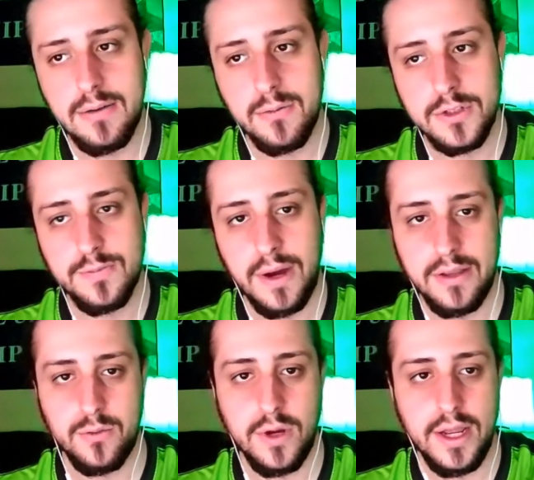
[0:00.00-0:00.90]
Which, by
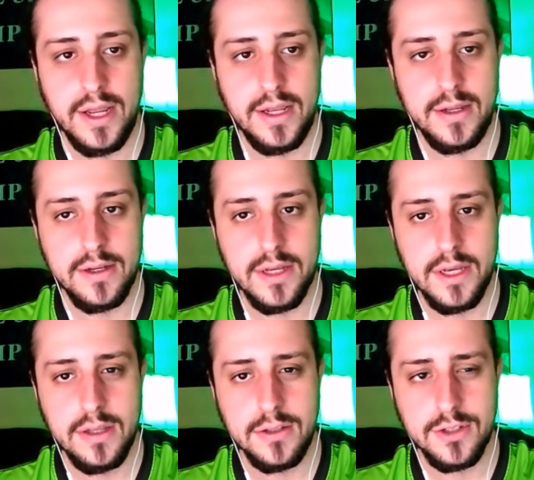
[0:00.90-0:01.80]
the way,
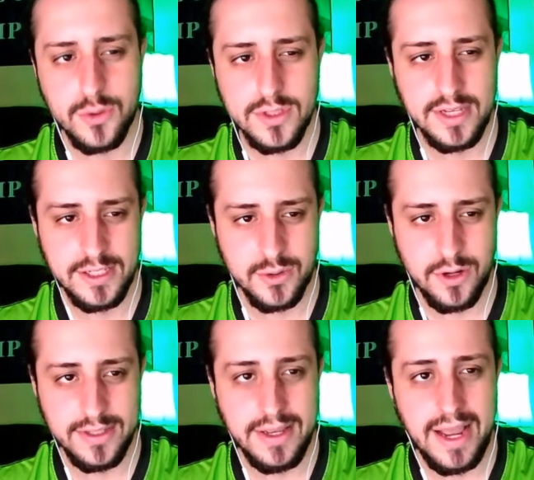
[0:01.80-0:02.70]
the Suicide
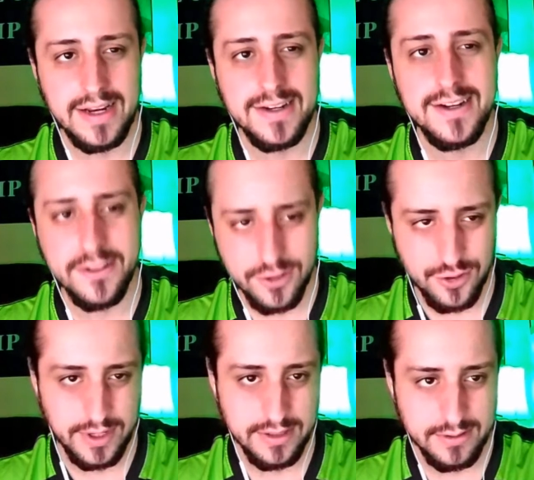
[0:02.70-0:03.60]
Squad, they added another
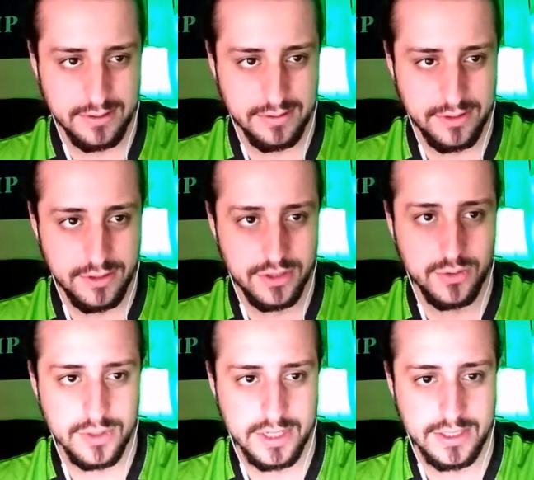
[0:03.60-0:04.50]
trailer to
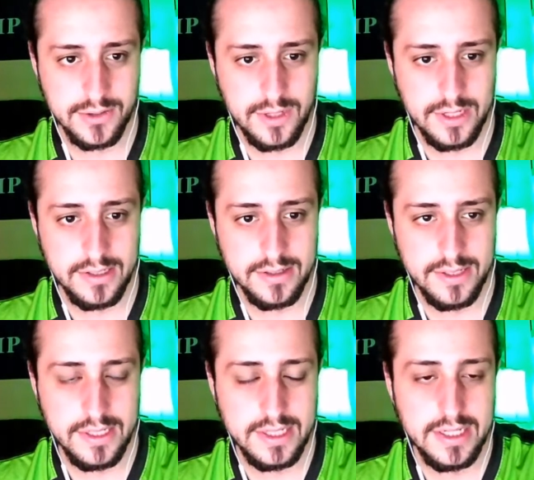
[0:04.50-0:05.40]
Suicide Squad,
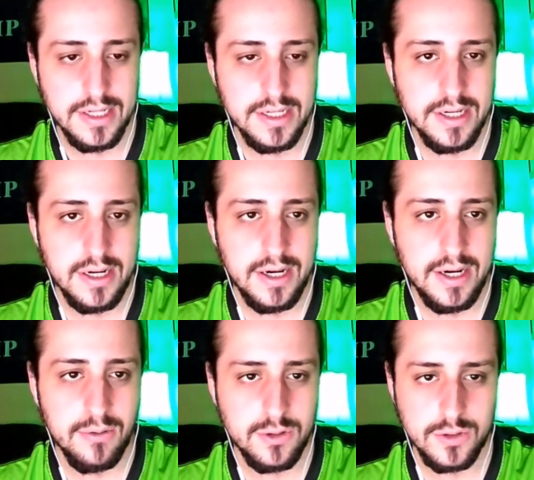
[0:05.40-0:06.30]

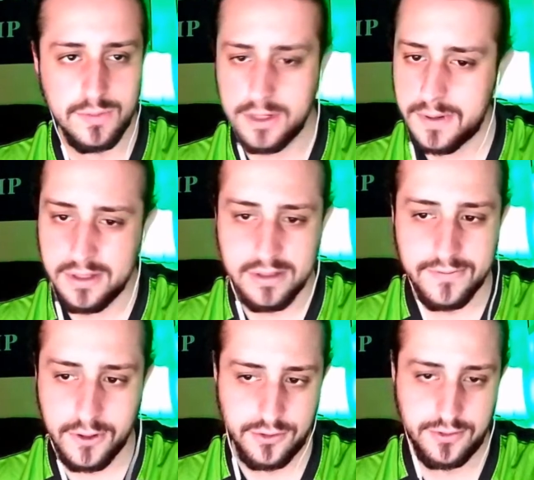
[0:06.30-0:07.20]
which was much better than the
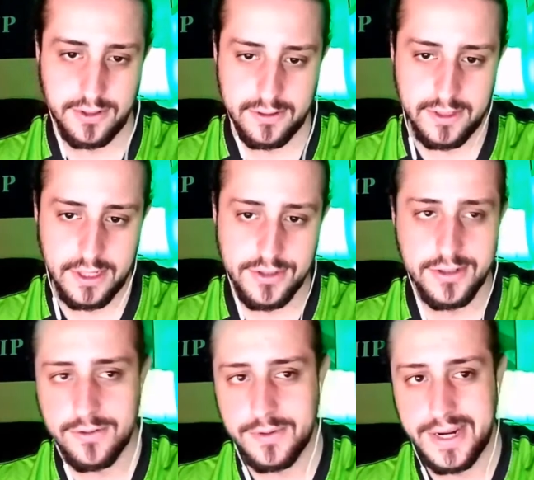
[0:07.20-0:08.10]
first trailer. I
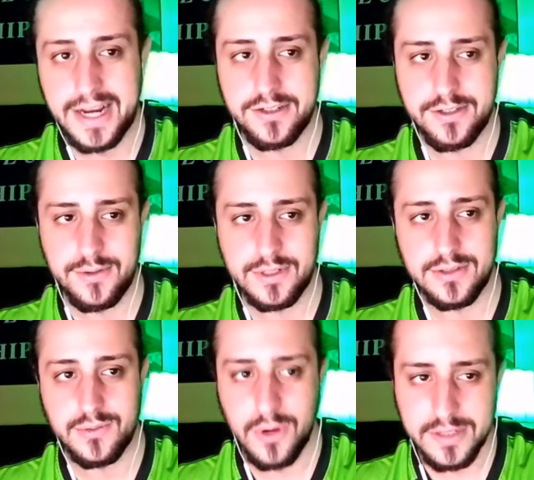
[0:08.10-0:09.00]
should do a reaction to it
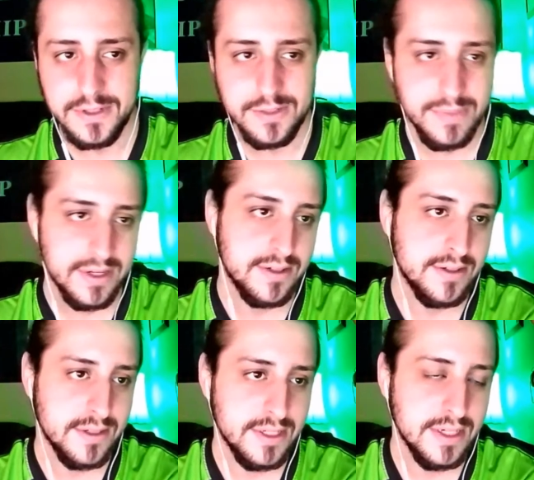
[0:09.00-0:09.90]
because it was much
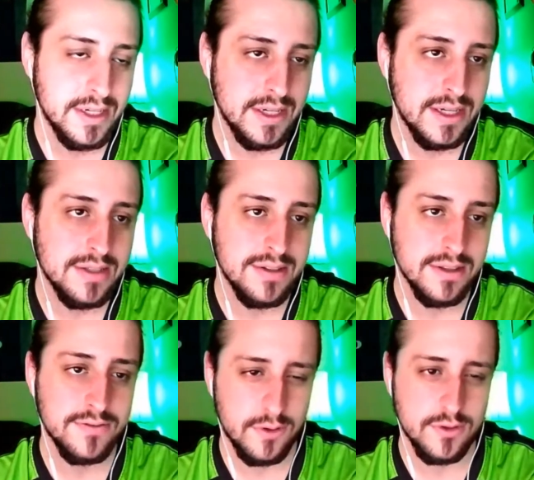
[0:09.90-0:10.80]
better
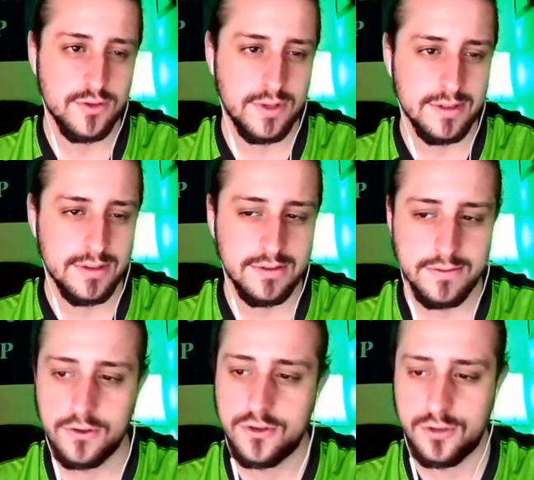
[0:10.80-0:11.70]
than the first trailer,
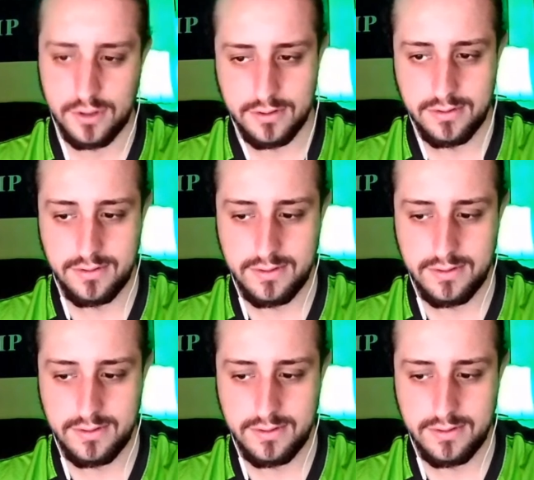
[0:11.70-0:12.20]
for sure.